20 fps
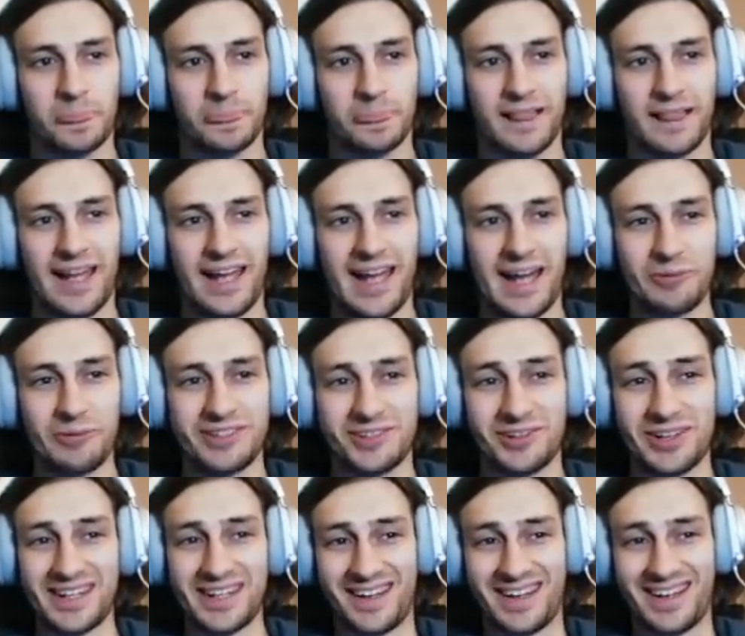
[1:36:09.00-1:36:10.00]
And we do a
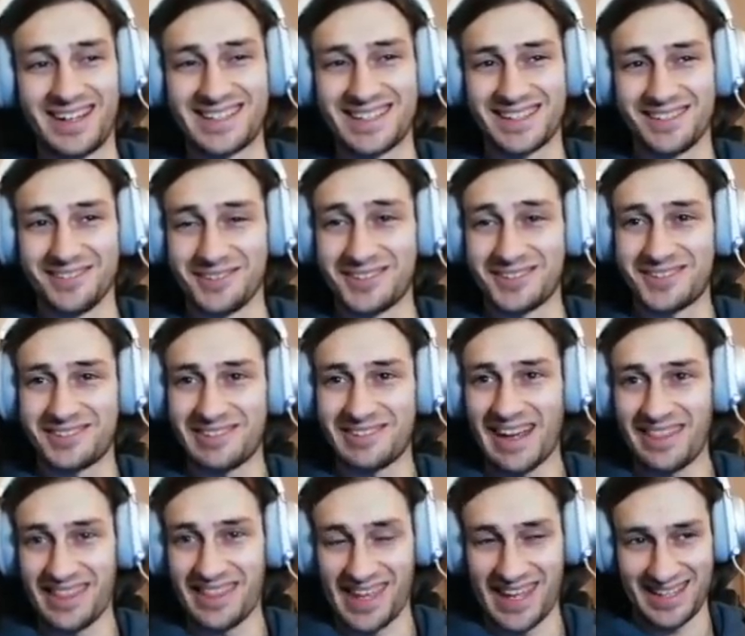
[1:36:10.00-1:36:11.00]
nice little
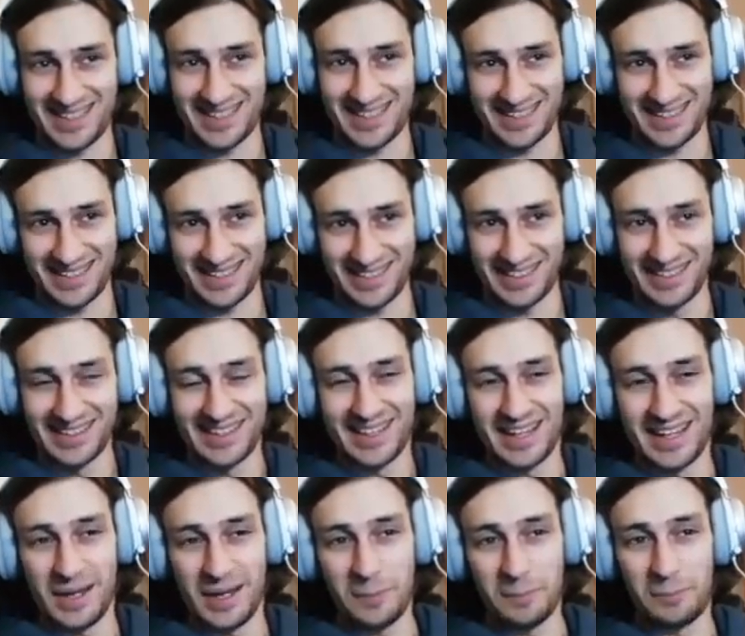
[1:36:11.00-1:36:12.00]
strat there to
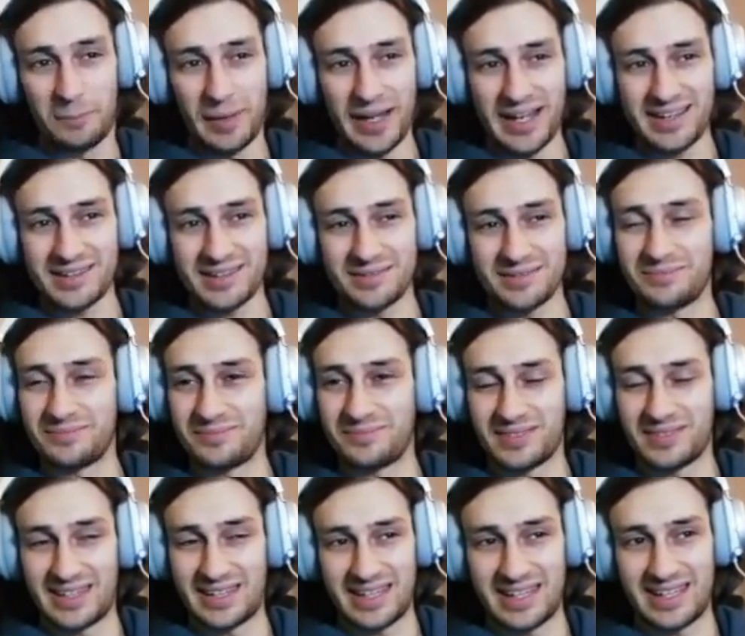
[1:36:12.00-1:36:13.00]
bait
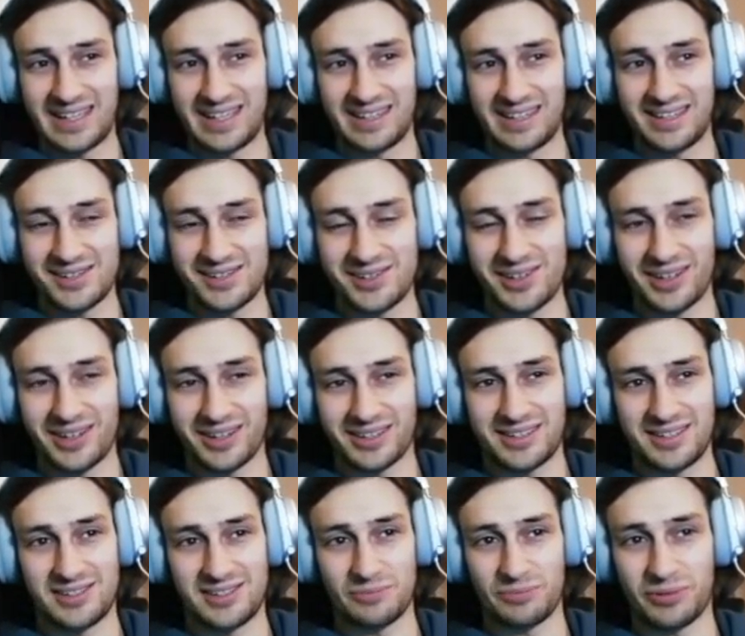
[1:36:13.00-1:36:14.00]
the shark to
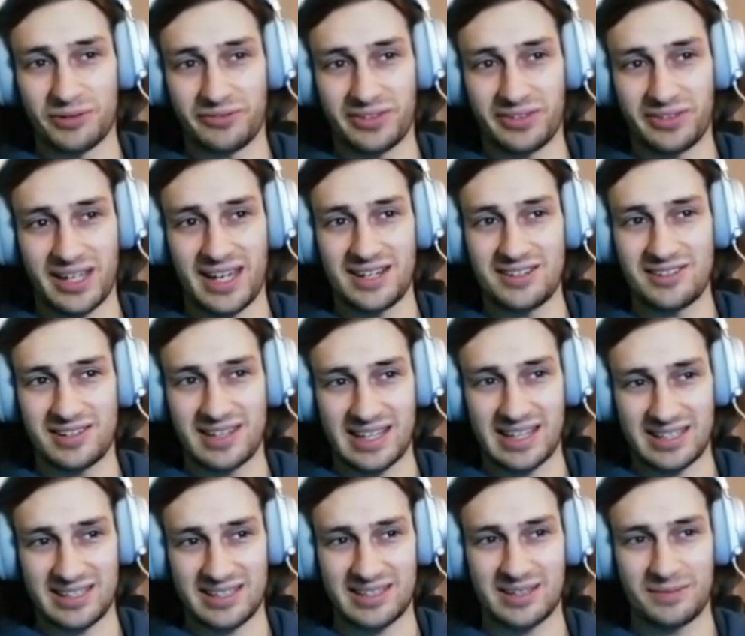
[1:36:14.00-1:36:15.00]
jump off the edge.
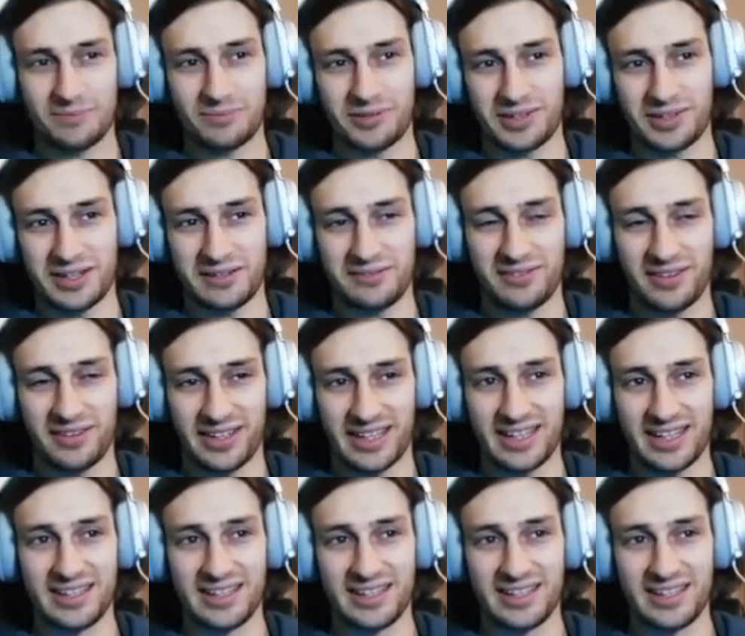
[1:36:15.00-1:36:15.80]
That's pretty funny.